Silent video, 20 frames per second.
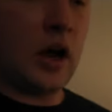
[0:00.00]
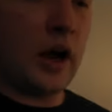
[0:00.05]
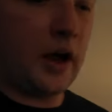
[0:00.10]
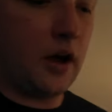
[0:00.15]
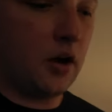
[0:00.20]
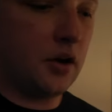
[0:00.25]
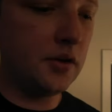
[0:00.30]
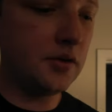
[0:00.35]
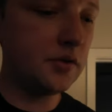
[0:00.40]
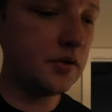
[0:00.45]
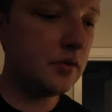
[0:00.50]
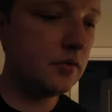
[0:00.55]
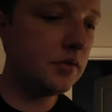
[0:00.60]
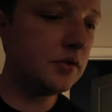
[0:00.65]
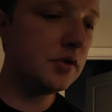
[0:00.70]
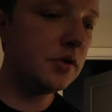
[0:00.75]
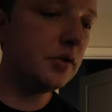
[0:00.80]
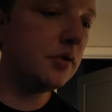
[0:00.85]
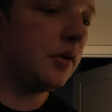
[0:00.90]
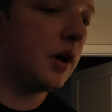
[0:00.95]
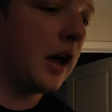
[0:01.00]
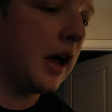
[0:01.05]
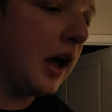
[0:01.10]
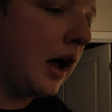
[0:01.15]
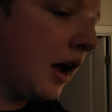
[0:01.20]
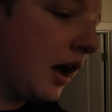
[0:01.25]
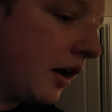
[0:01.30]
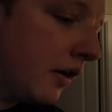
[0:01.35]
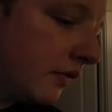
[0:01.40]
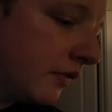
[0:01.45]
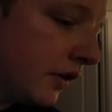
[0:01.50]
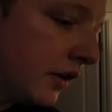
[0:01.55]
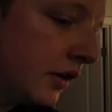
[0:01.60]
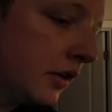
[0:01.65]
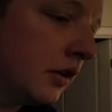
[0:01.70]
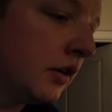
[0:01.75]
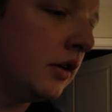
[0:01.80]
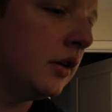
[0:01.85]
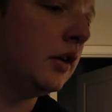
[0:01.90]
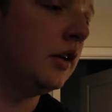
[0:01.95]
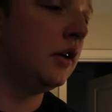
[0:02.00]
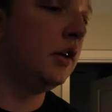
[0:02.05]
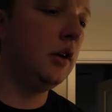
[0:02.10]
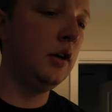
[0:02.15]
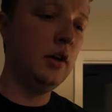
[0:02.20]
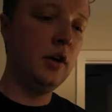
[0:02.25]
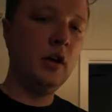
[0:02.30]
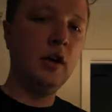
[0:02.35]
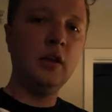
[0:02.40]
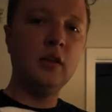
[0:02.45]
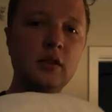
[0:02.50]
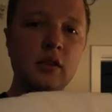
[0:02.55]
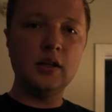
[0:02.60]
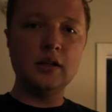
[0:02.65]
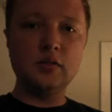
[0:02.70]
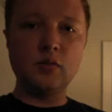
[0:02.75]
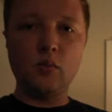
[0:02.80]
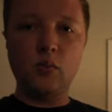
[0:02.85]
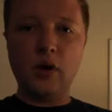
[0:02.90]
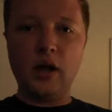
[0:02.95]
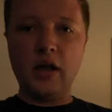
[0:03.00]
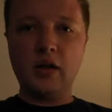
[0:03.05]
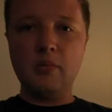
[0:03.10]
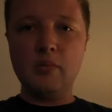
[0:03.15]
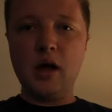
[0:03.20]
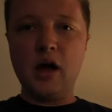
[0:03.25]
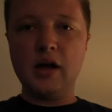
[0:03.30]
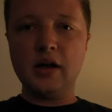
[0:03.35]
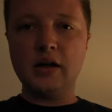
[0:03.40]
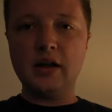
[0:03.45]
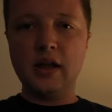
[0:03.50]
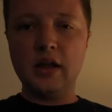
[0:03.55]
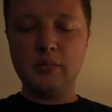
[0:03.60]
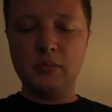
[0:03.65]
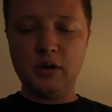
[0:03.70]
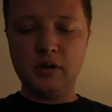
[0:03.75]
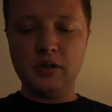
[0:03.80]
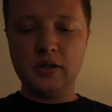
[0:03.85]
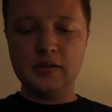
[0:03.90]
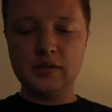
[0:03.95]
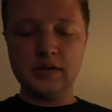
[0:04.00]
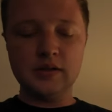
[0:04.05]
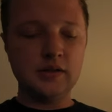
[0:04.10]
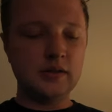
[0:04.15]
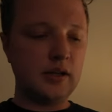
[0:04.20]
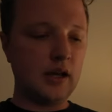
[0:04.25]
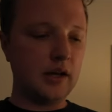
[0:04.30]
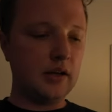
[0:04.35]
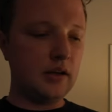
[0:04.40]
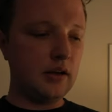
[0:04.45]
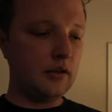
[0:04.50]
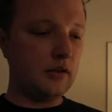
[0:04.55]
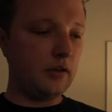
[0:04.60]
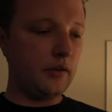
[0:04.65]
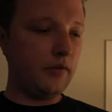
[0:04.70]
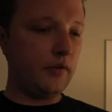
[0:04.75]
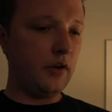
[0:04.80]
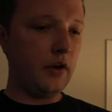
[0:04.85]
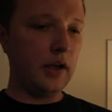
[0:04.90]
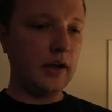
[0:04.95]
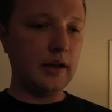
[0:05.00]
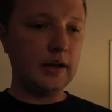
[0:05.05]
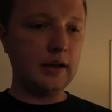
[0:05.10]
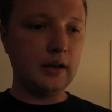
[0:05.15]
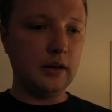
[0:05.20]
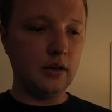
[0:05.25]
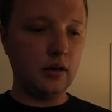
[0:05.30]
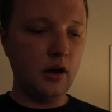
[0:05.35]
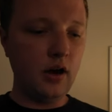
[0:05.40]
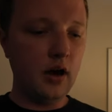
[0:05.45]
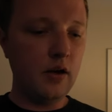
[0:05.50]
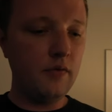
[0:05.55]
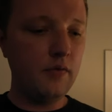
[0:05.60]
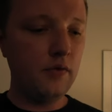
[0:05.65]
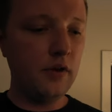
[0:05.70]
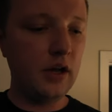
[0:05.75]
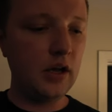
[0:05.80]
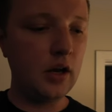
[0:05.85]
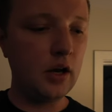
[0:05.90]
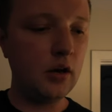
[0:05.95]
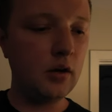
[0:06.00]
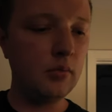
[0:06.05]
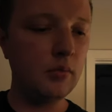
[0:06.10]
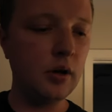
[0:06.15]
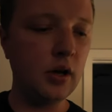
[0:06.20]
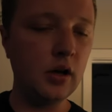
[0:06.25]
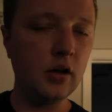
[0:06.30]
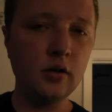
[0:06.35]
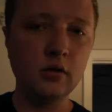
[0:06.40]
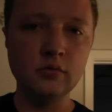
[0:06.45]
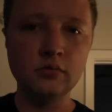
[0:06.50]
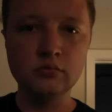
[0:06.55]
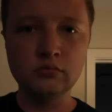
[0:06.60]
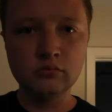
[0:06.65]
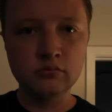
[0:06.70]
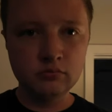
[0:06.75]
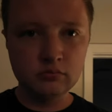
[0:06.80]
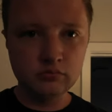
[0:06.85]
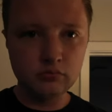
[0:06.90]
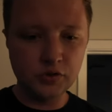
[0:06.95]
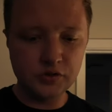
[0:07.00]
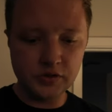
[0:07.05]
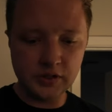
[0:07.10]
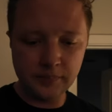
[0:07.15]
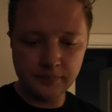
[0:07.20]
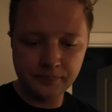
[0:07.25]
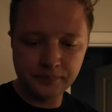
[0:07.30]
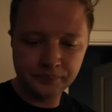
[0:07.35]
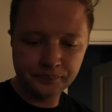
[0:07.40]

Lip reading: I also do have this white mock neck, but this is technically for like a dinner outfit, but we'll see.